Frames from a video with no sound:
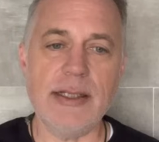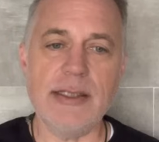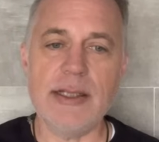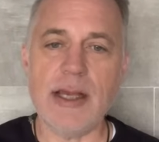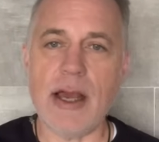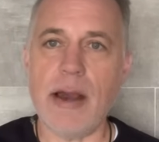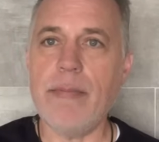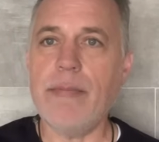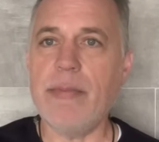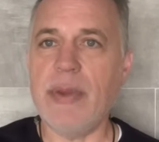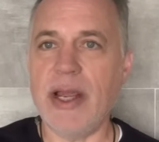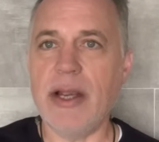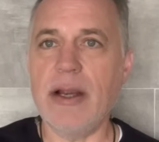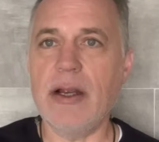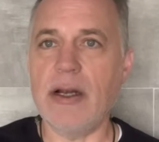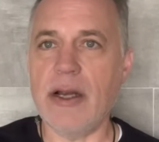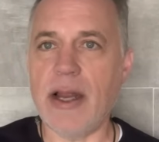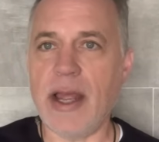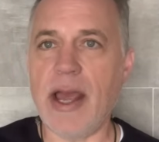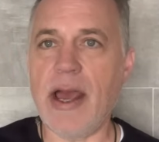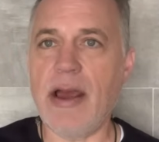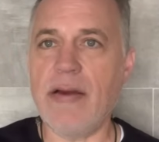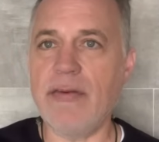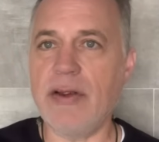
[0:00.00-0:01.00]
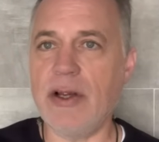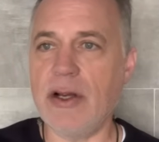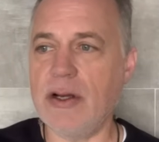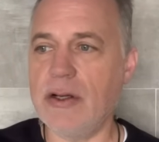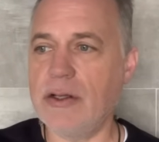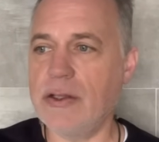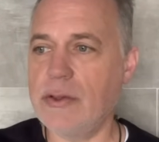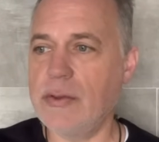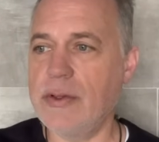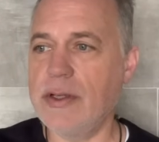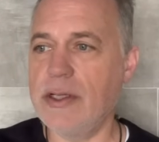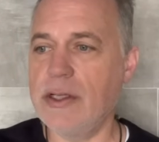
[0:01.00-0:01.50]
something bigger and heavier
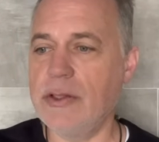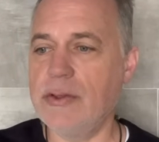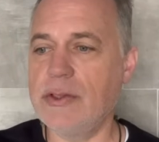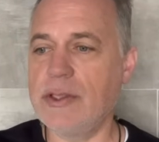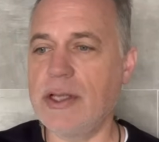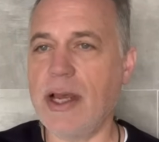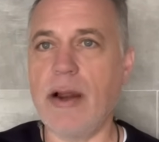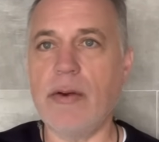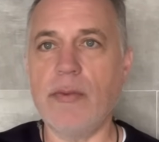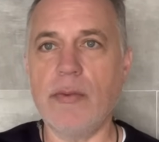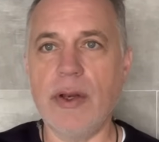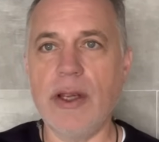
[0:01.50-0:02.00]
to reduce that